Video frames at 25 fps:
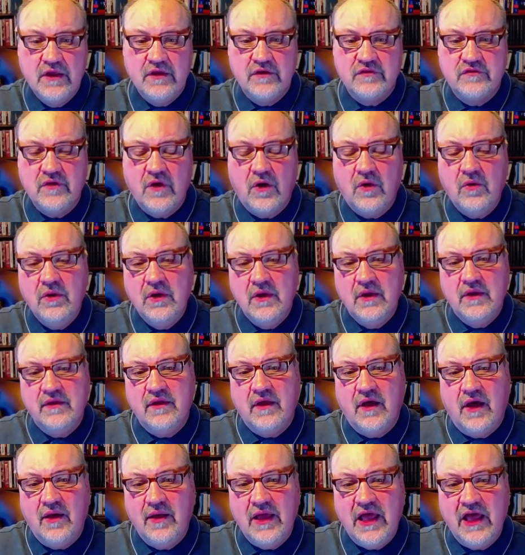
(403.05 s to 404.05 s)
So
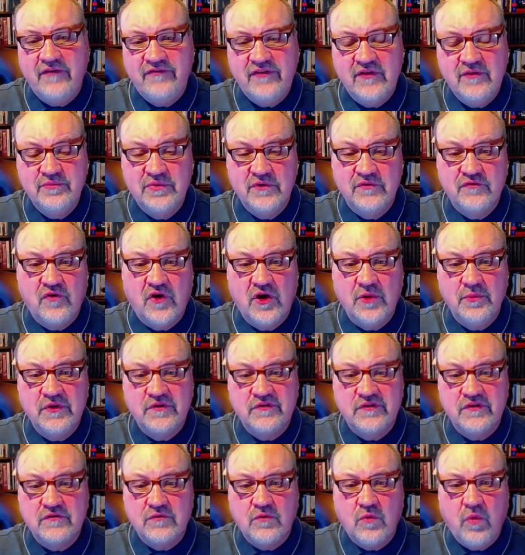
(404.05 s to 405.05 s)
uh, F M
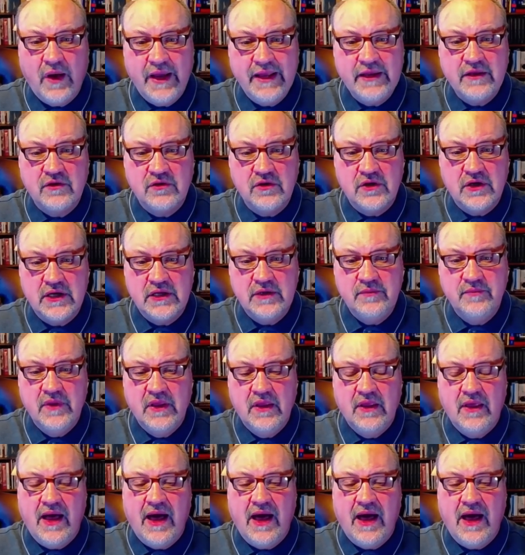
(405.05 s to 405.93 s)
performance is quite good.